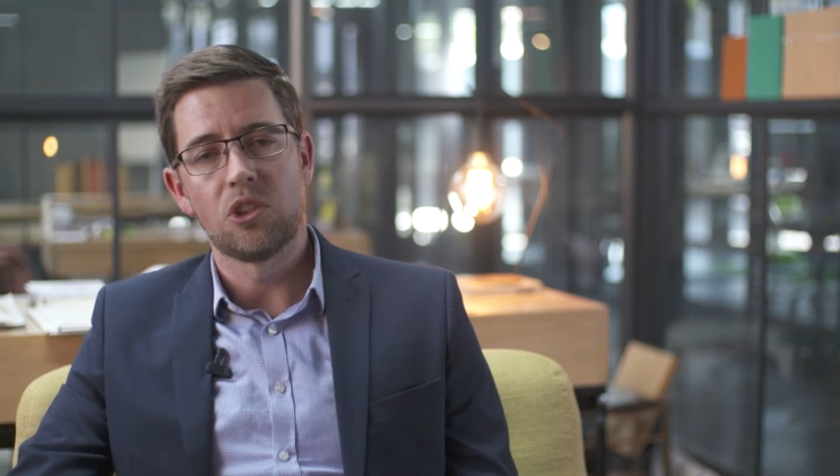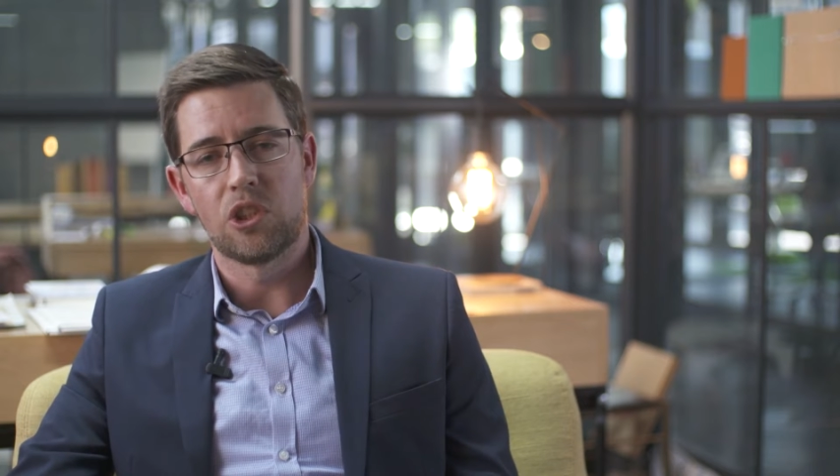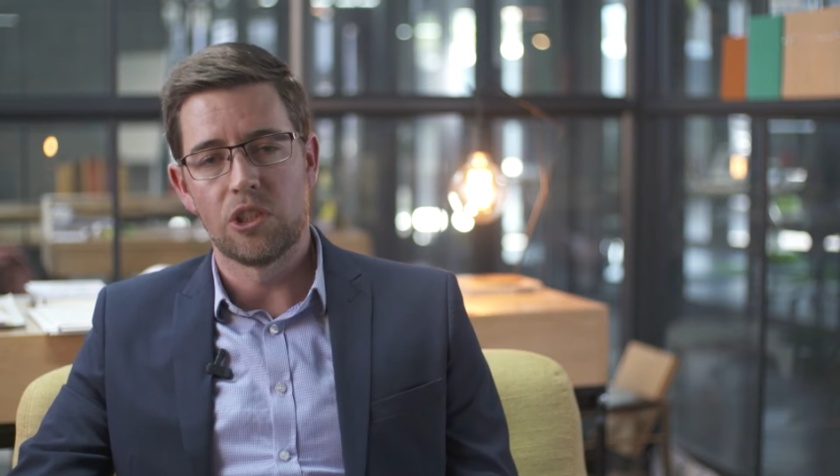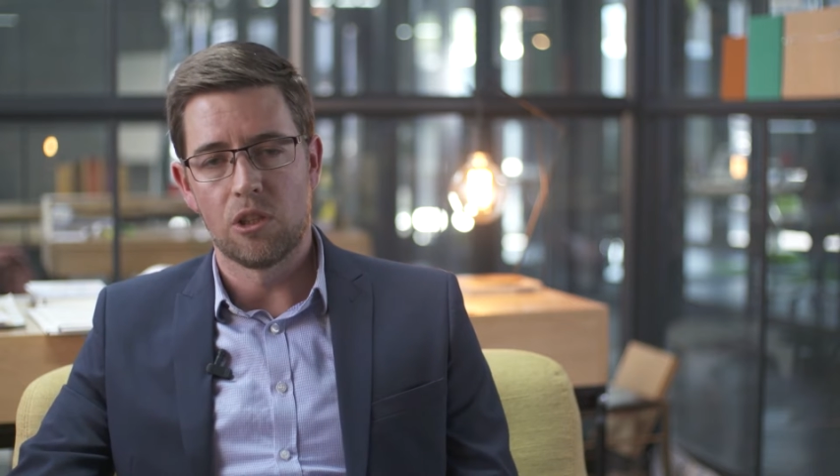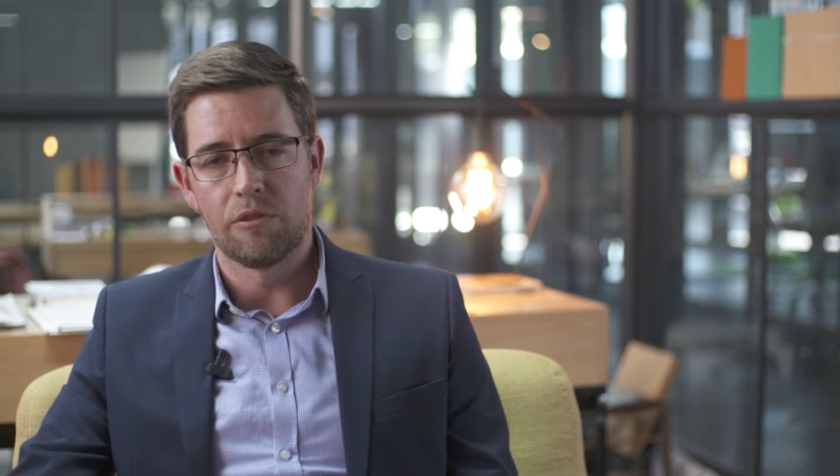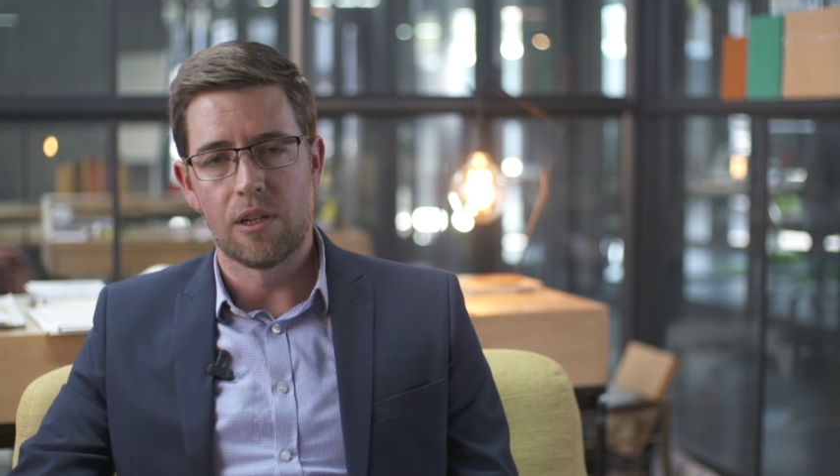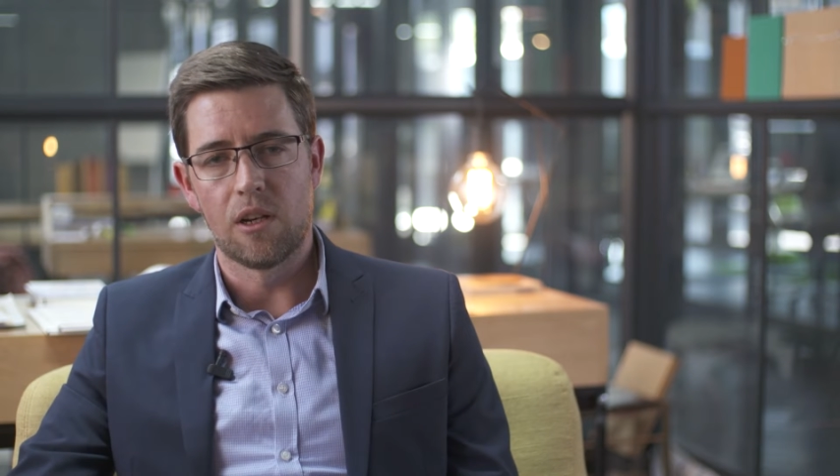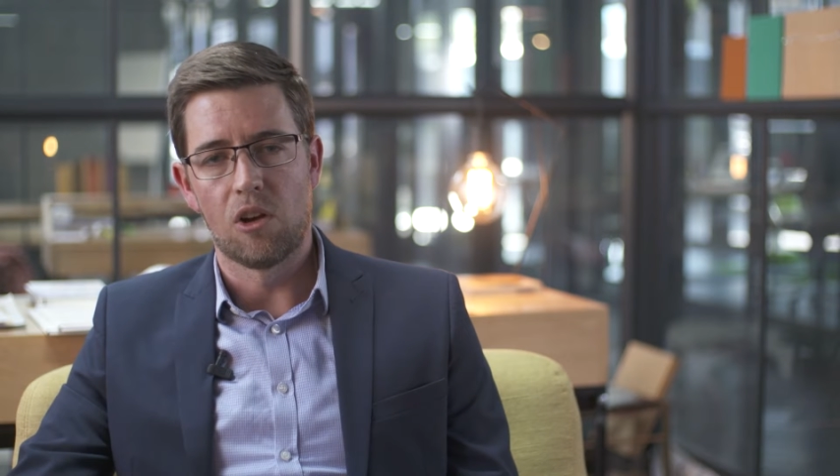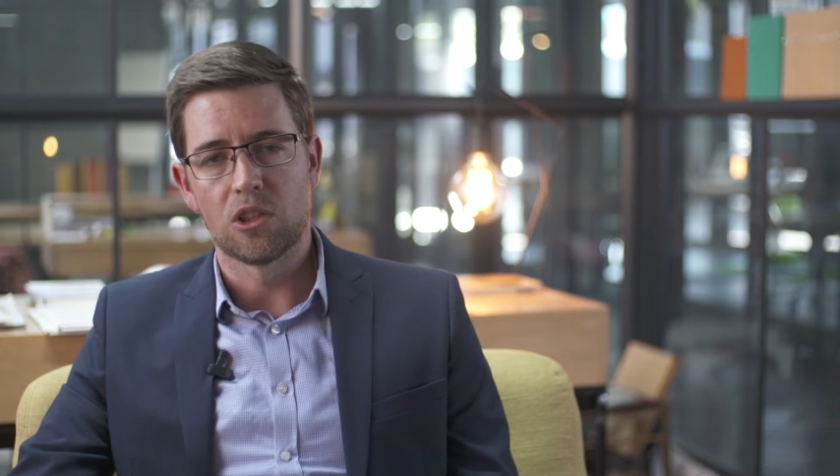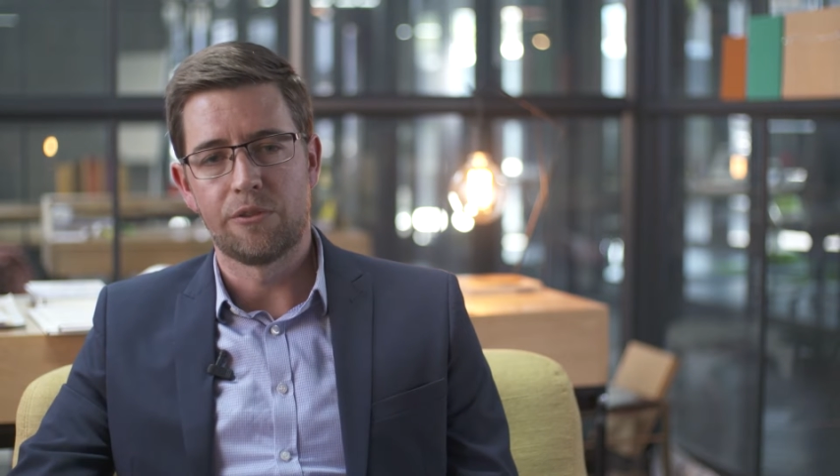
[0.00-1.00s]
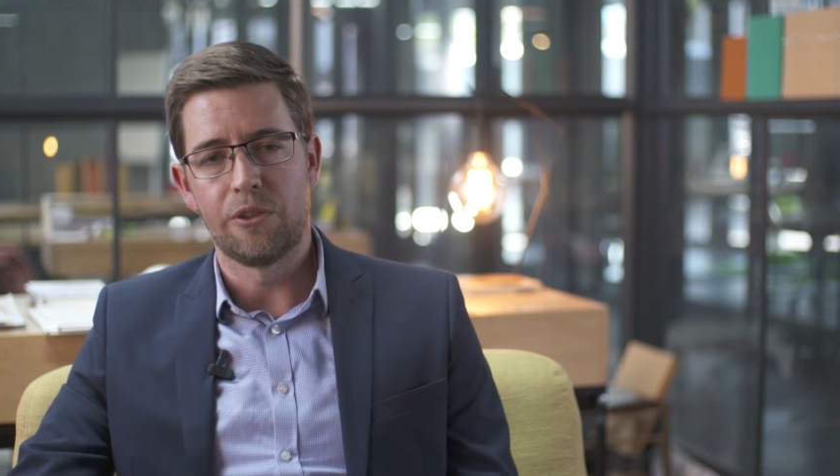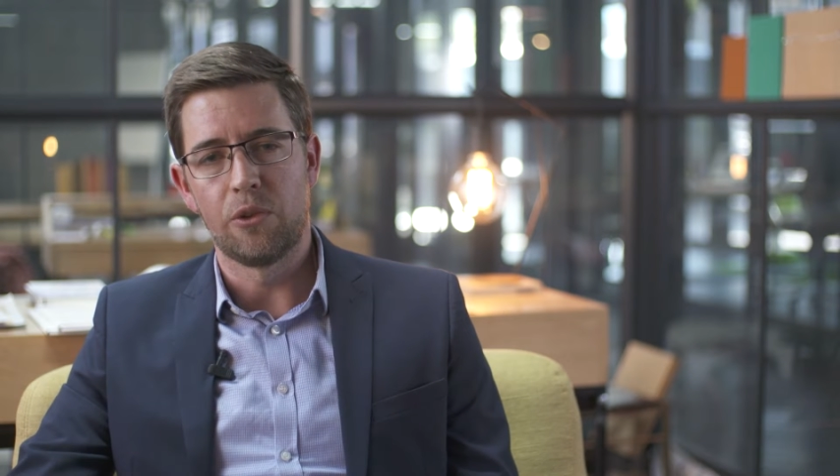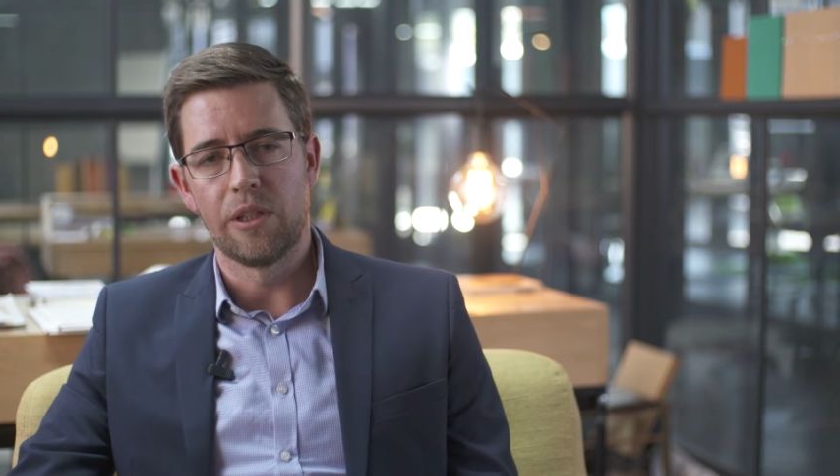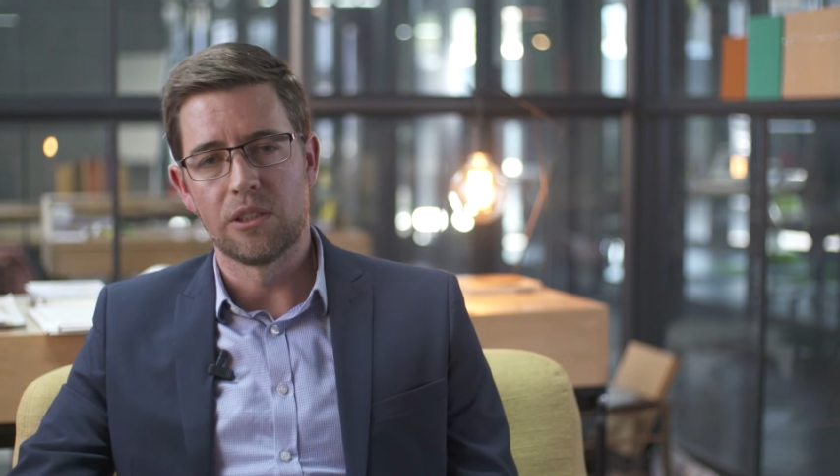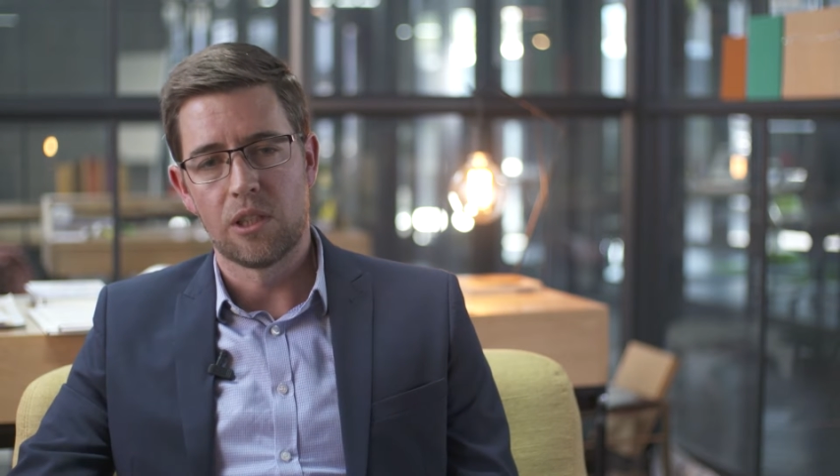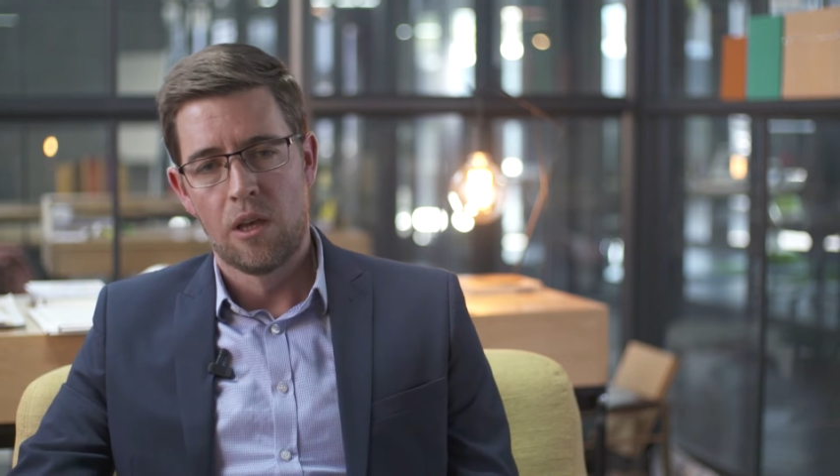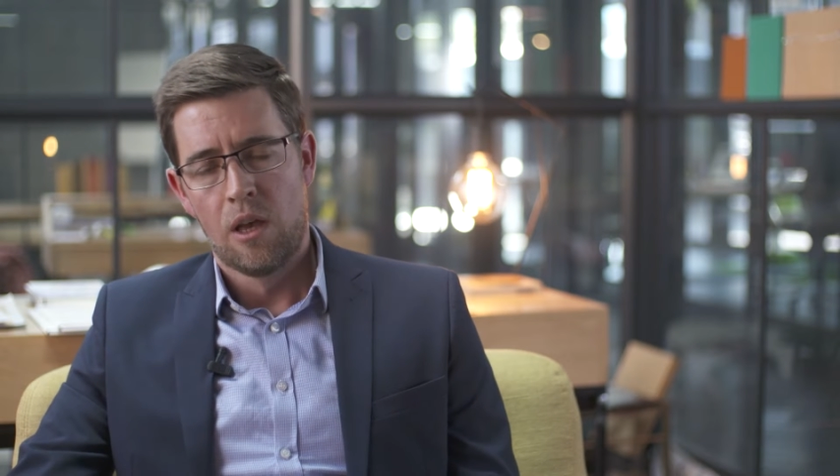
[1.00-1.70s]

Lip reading: shares over the last few years.